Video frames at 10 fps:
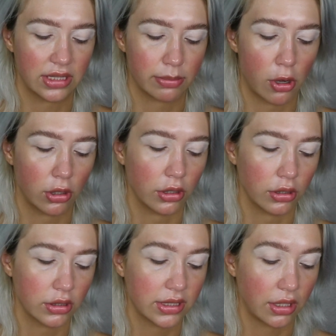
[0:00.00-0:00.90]
a
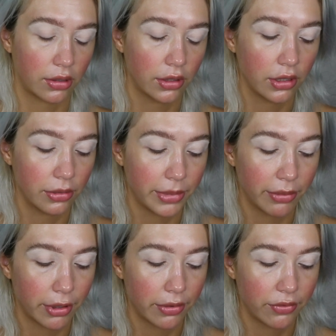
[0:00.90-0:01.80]
smaller circular
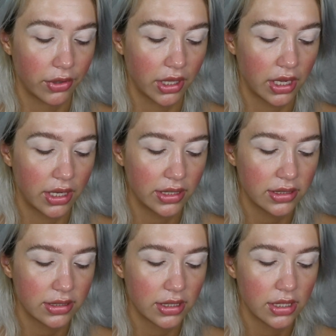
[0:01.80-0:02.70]
mirror for the
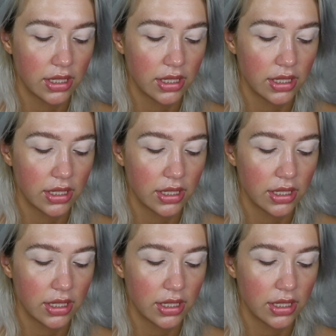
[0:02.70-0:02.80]
eyes.